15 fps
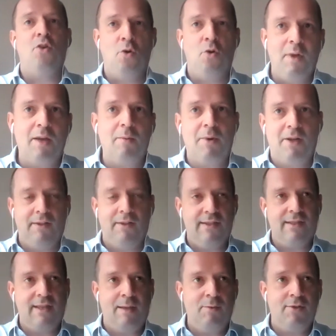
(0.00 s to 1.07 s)
knowing about
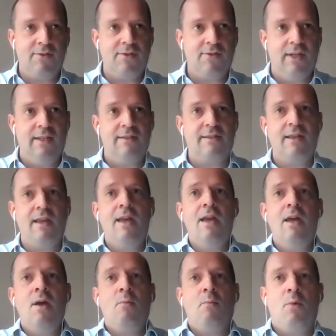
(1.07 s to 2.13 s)
these time constraints.
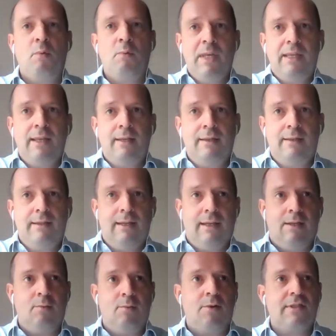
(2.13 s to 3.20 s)
What we then
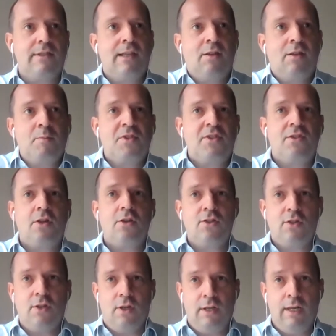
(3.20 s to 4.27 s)
did was set up
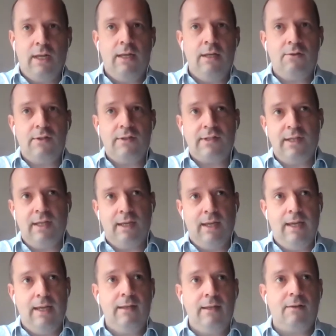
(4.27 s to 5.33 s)
such an
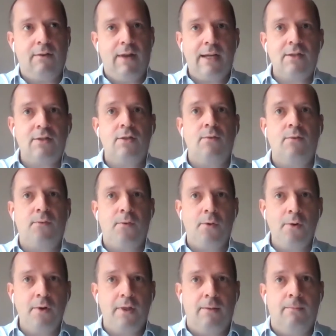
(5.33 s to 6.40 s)
interesting interaction
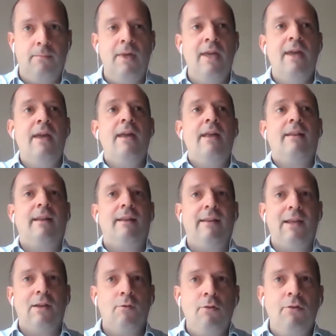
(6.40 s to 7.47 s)
for them that
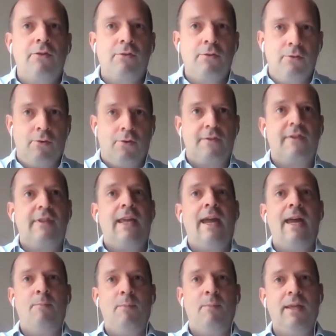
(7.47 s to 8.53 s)
they all thought they
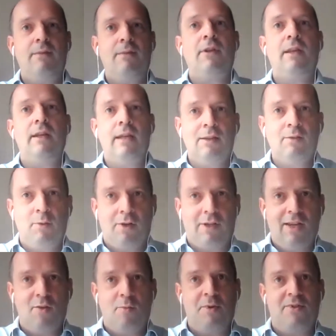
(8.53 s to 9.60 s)
had been given a
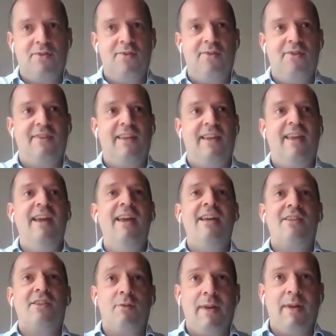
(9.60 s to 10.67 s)
networking opportunity.
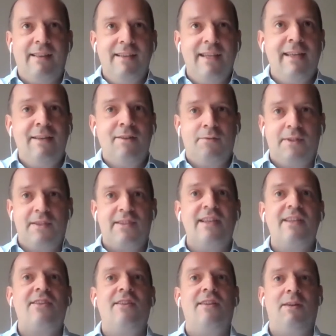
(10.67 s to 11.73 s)
So at the end of the
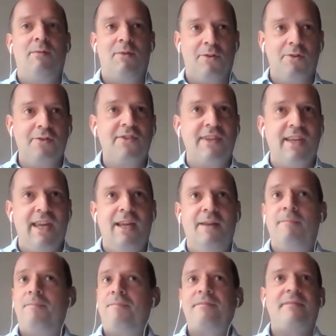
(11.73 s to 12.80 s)
session, they were all
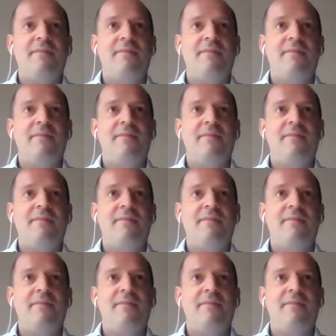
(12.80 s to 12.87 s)
saying,